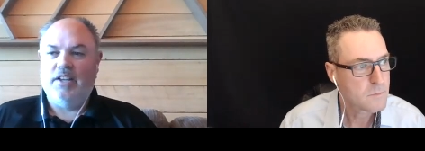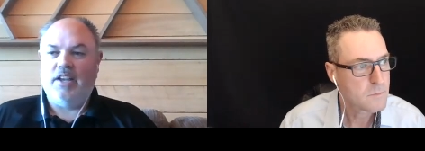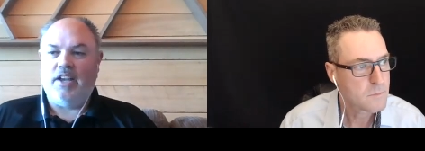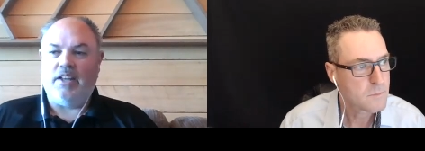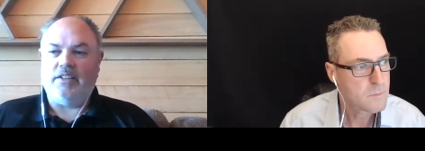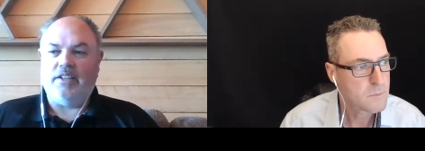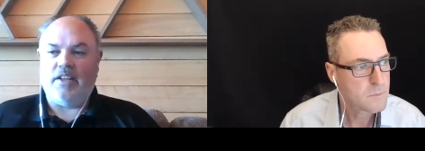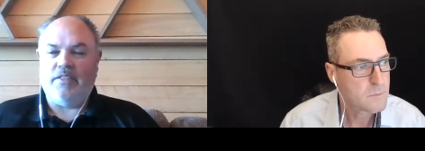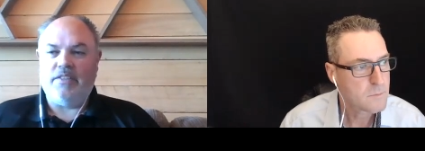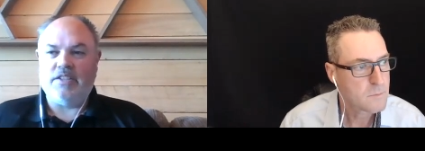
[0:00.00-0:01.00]
Speaker 1: And
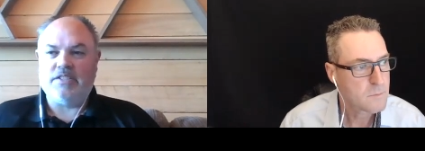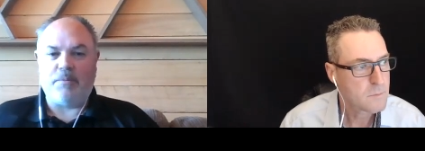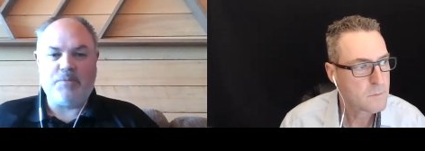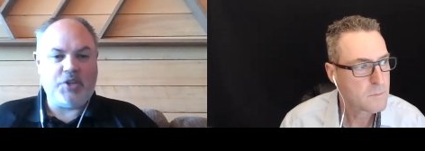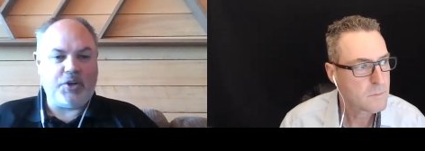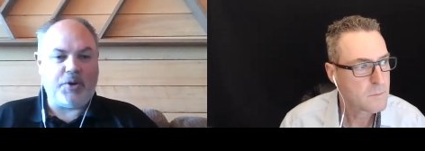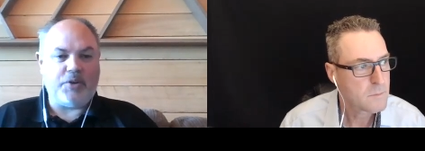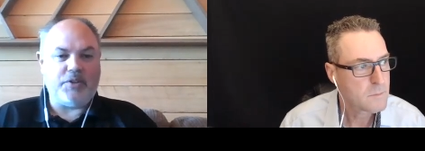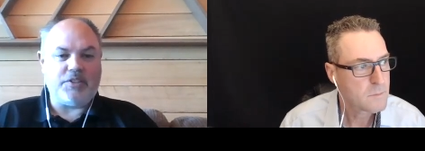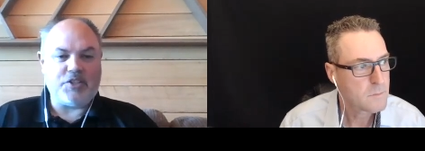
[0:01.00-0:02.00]
the assumption
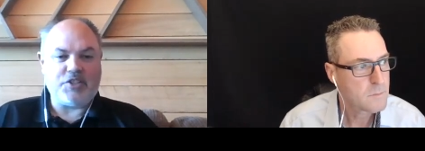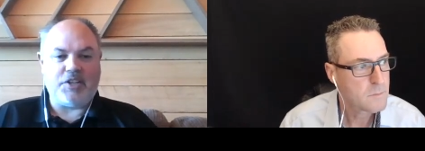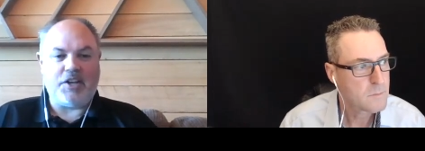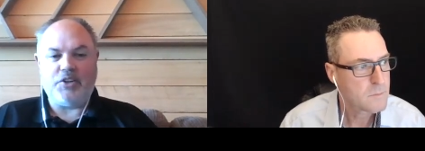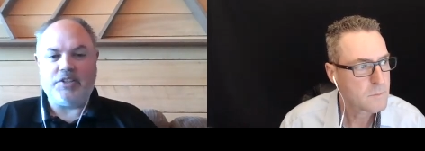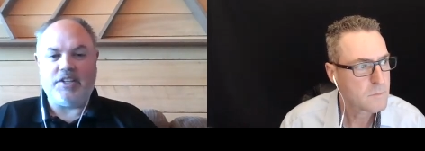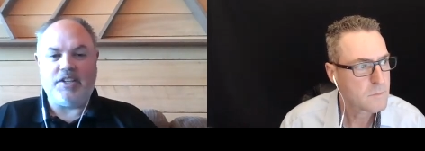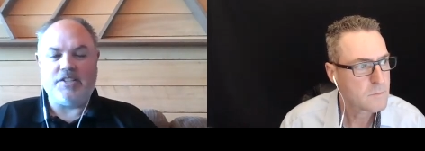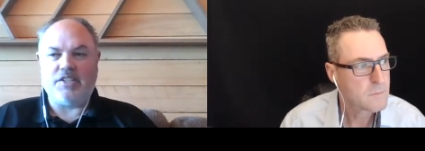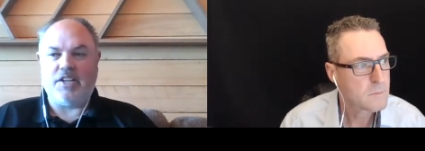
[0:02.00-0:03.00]
around
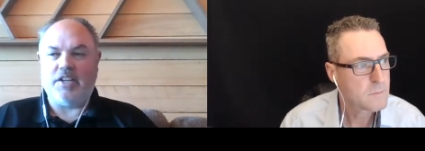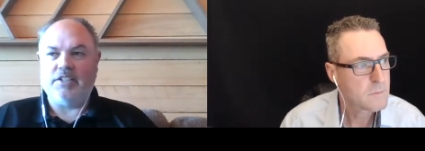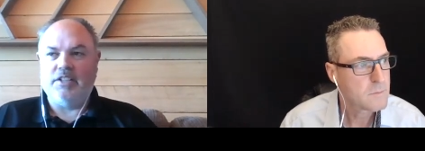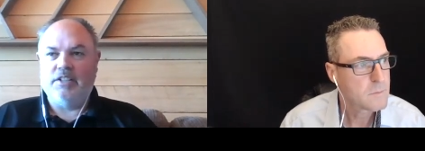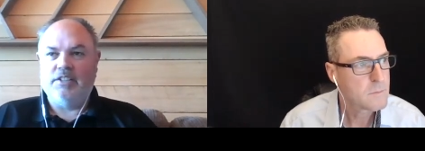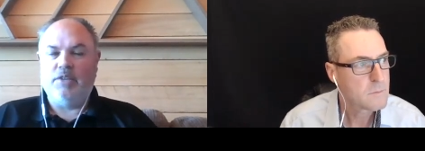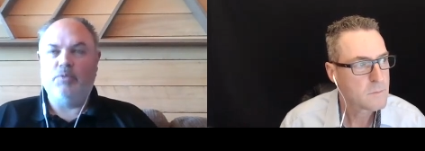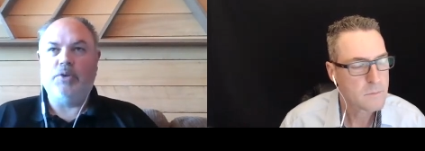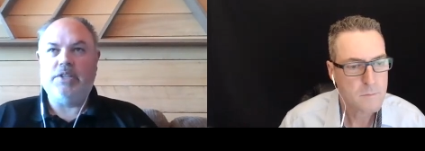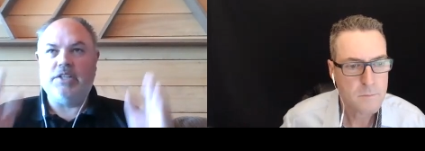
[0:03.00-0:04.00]
additionality is that
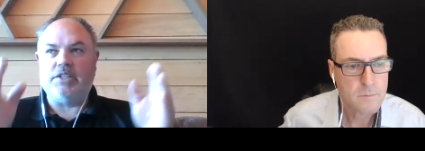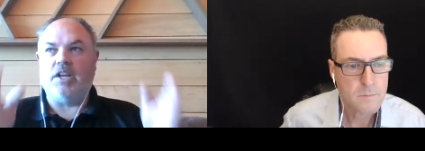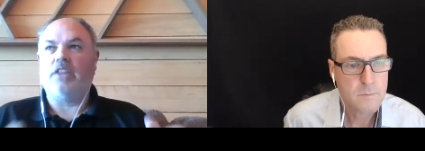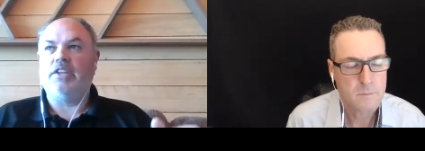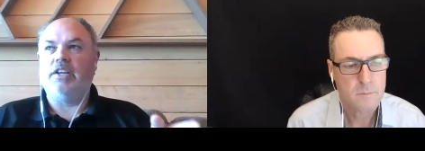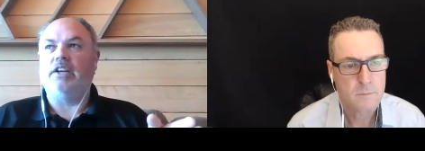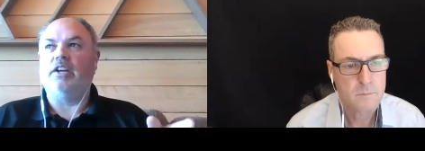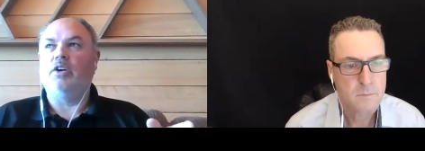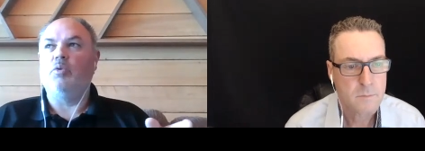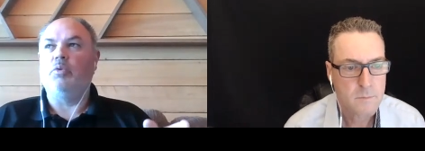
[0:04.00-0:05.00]
if we did
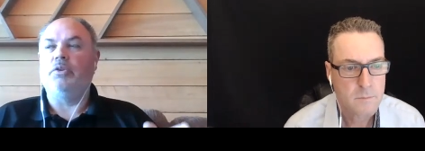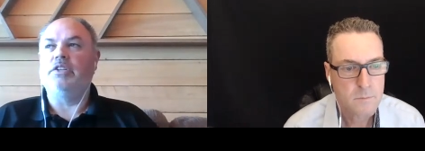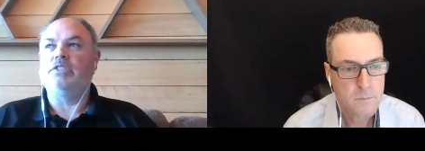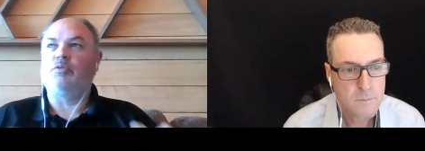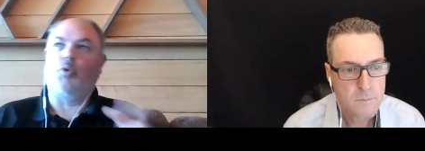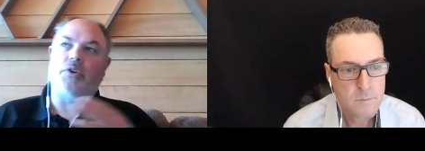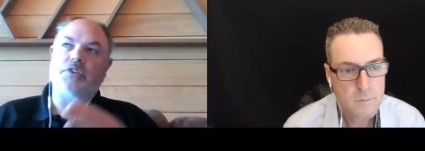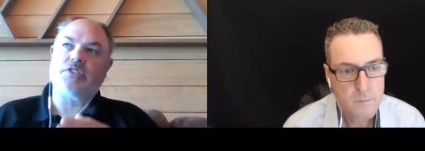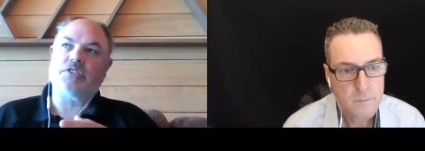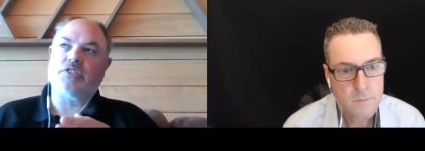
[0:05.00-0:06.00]
nothing, would this
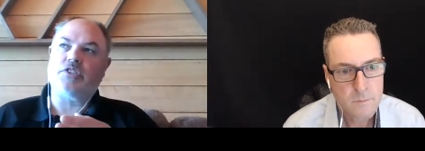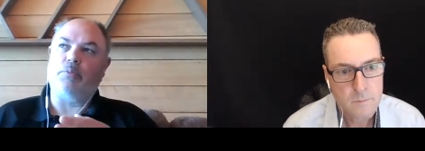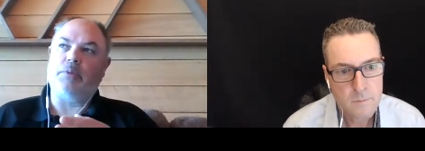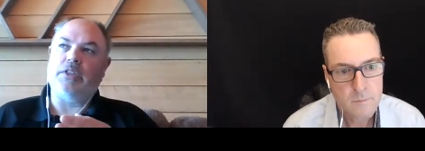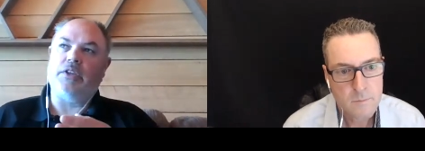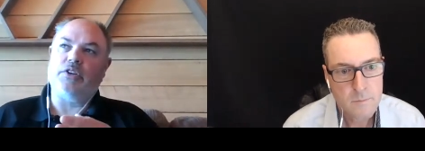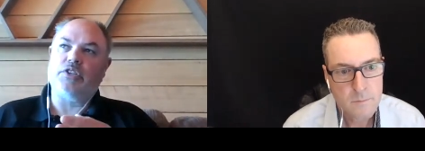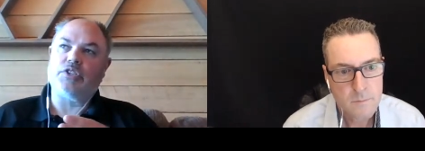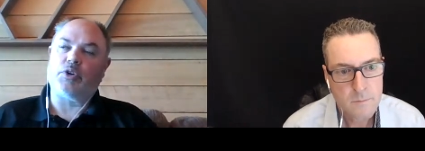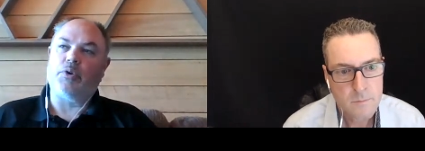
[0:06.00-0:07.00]
forest still be there
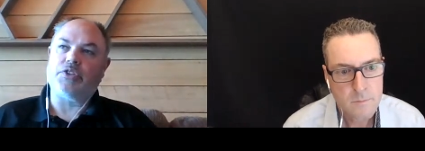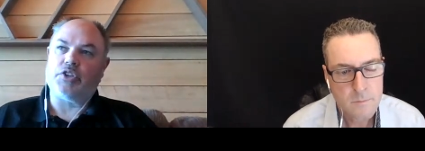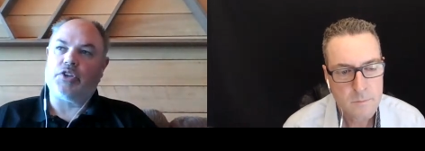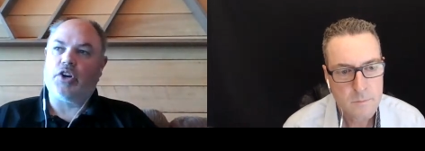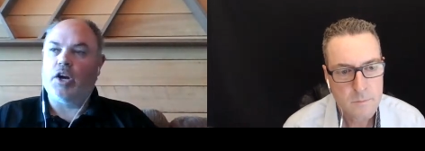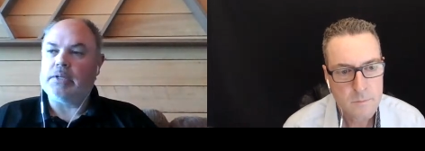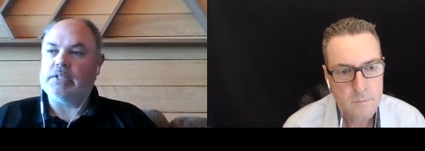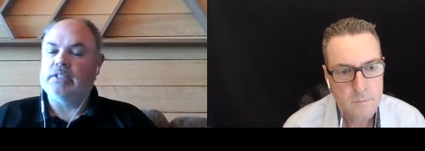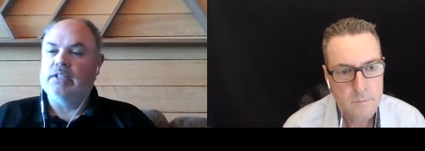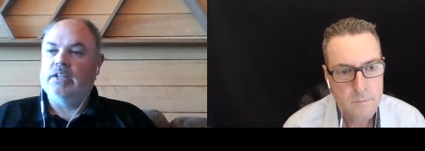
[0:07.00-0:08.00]
to sequester
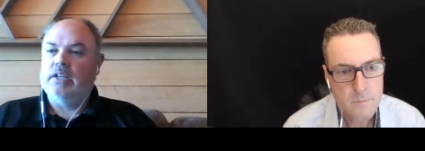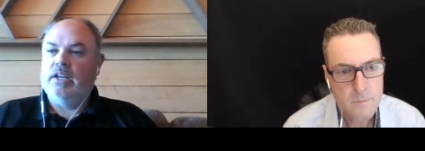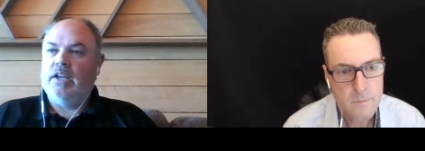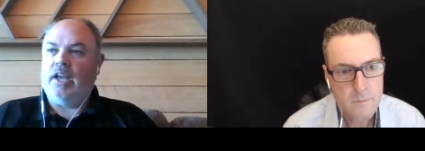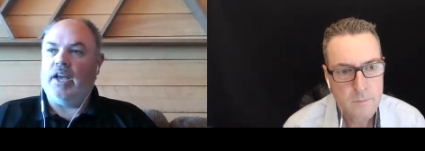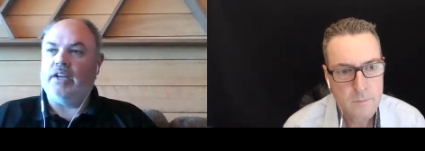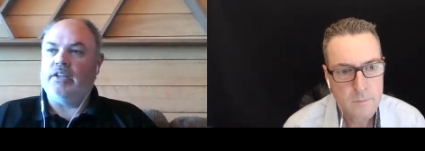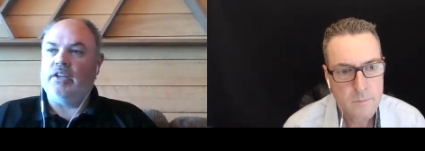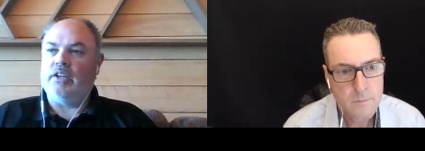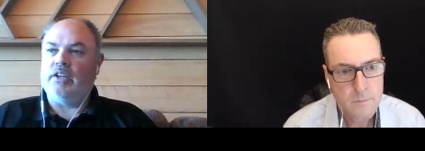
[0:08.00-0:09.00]
carbon?
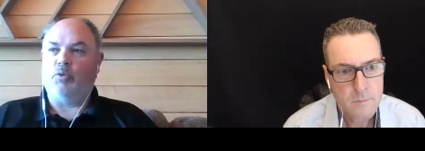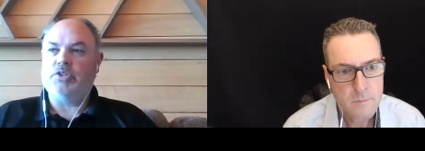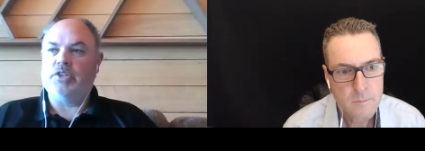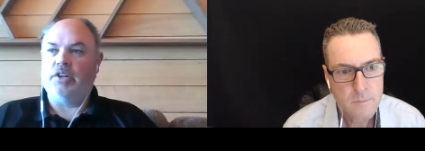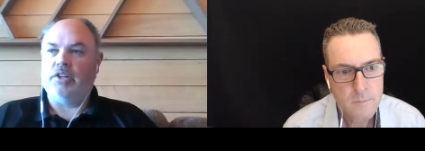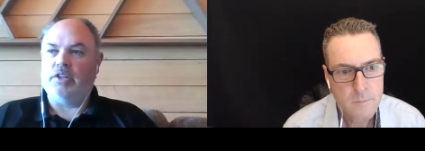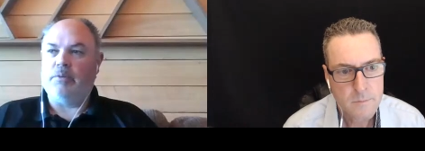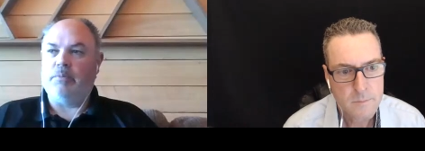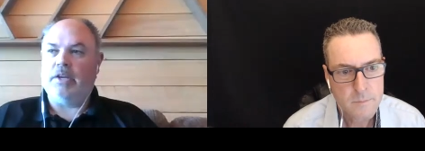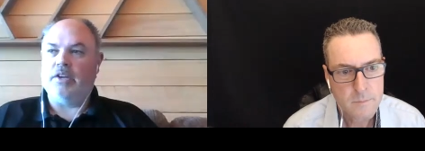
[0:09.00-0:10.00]
And unfortunately,
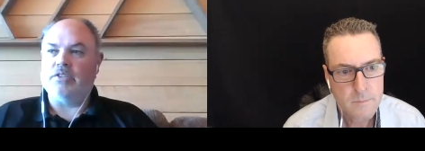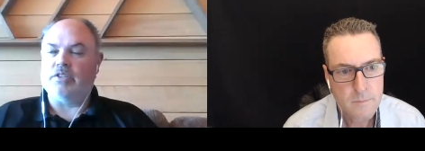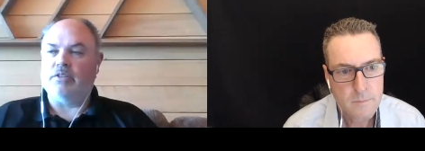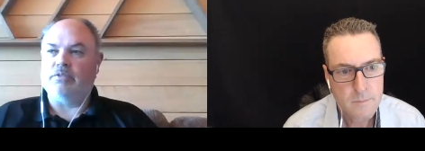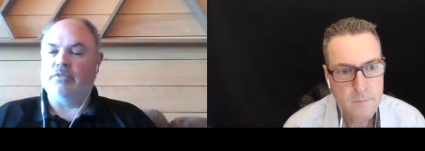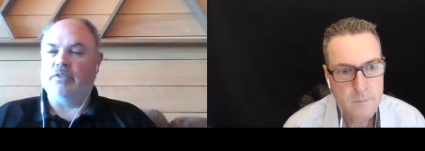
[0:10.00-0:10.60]
because of